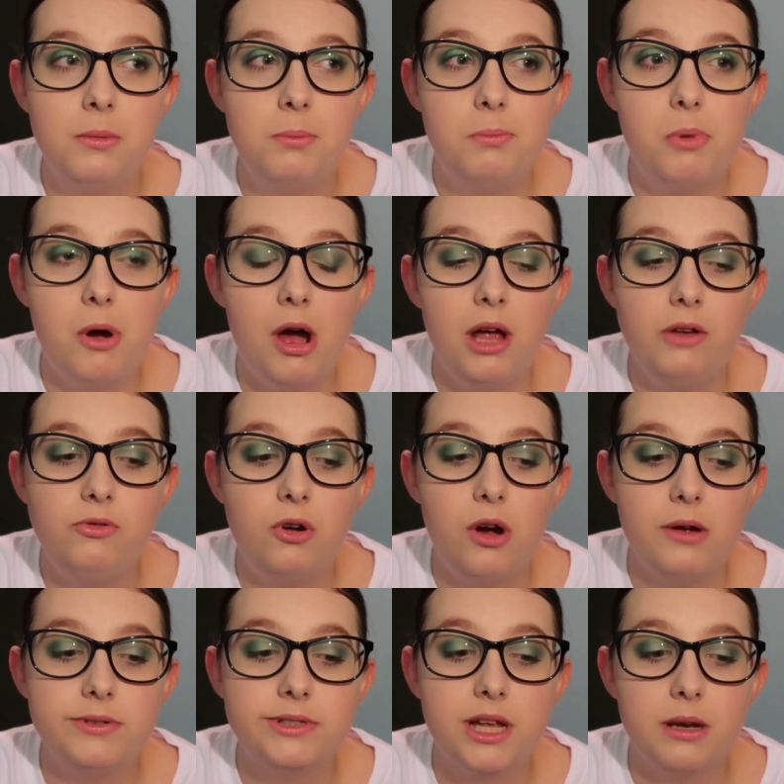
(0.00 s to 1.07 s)
But I thought I
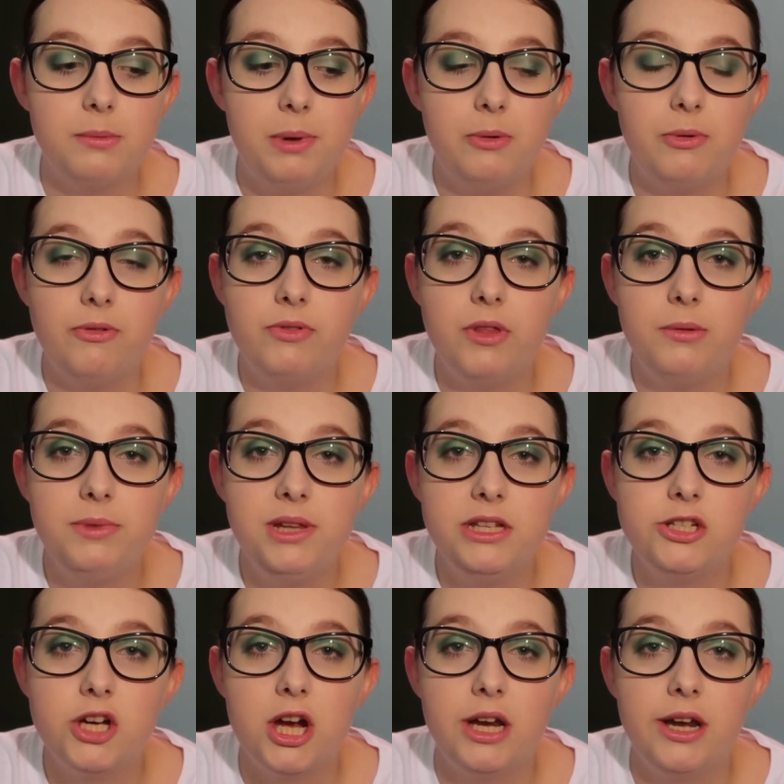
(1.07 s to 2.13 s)
was going to be with them the
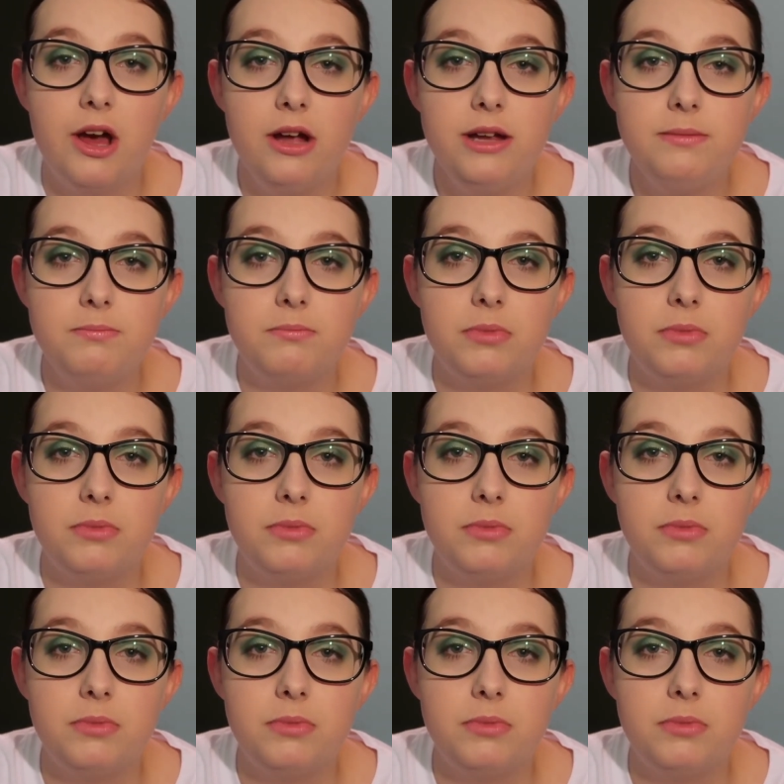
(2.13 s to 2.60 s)
entire night,